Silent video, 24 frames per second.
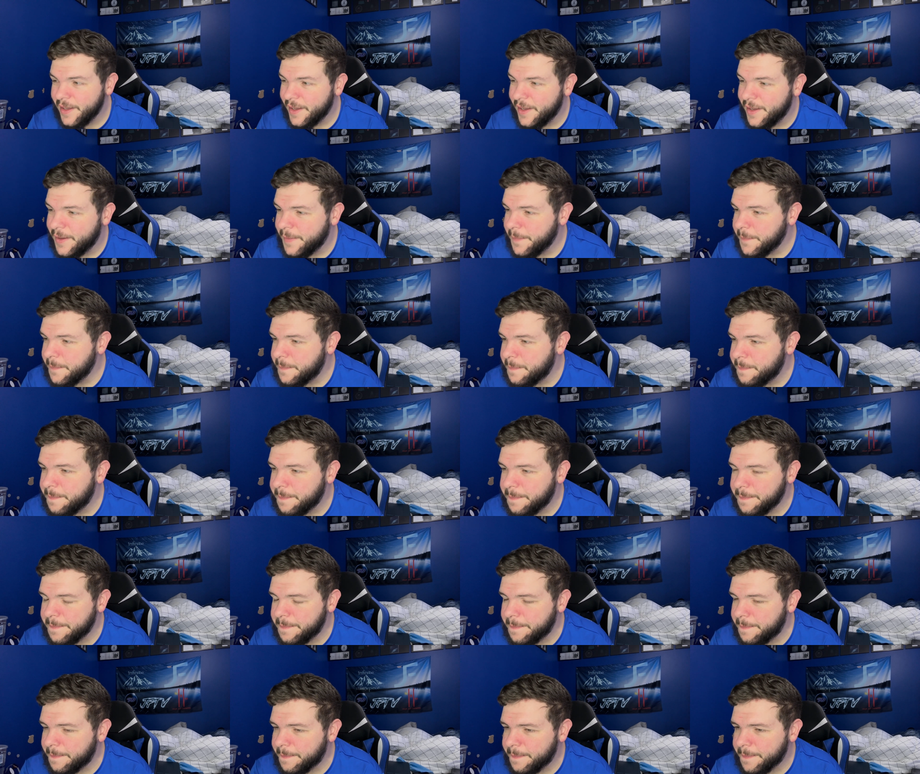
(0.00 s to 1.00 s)

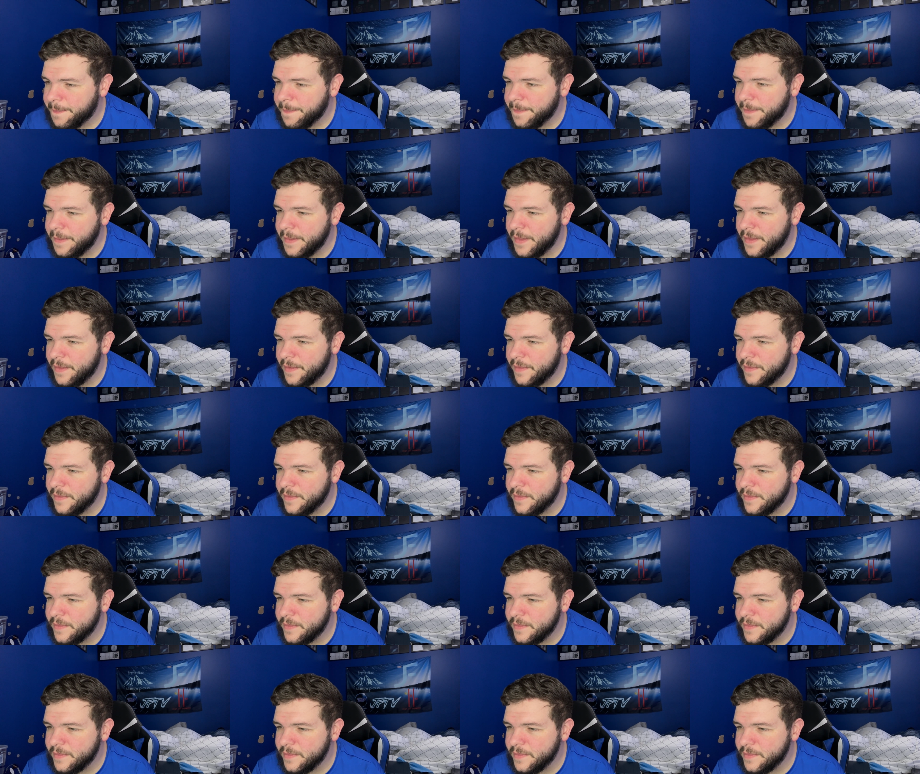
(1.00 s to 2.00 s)

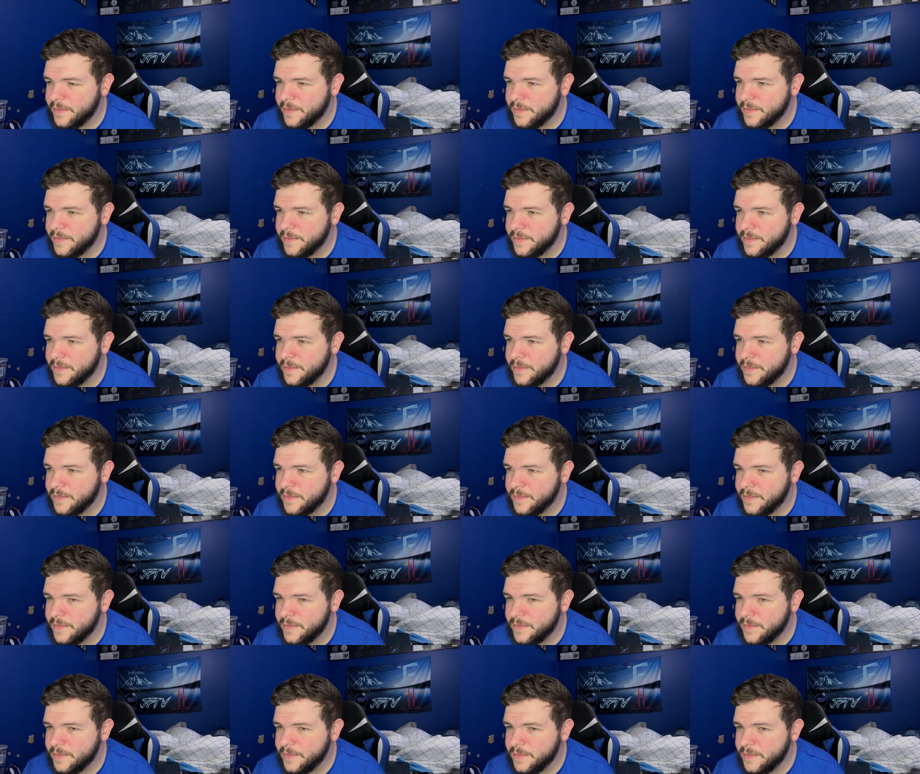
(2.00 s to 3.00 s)

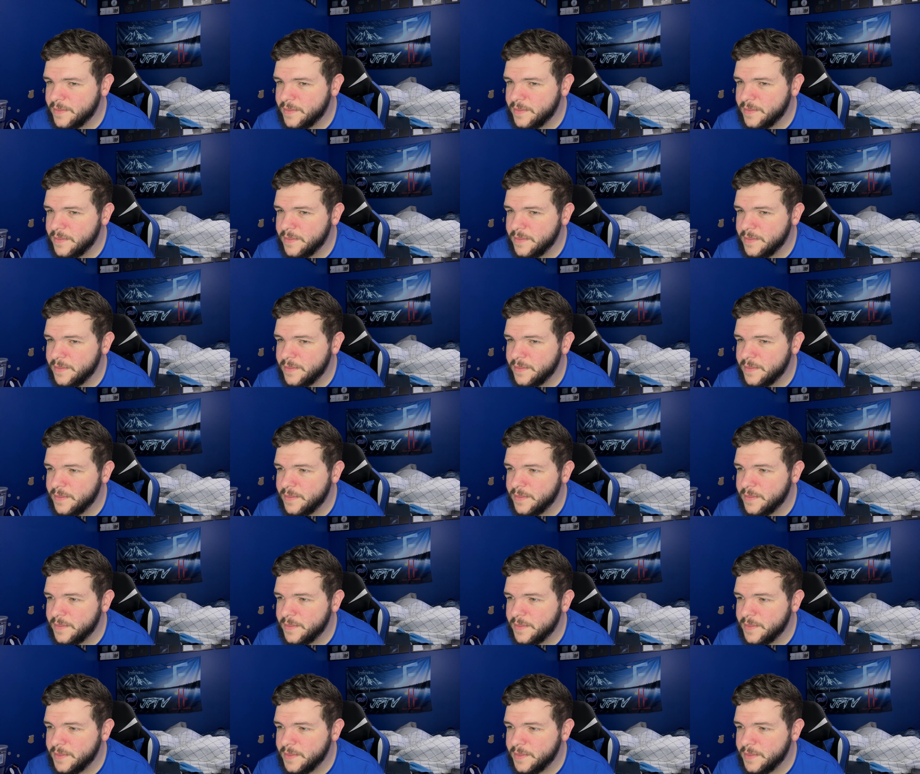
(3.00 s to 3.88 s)
Nothing is said.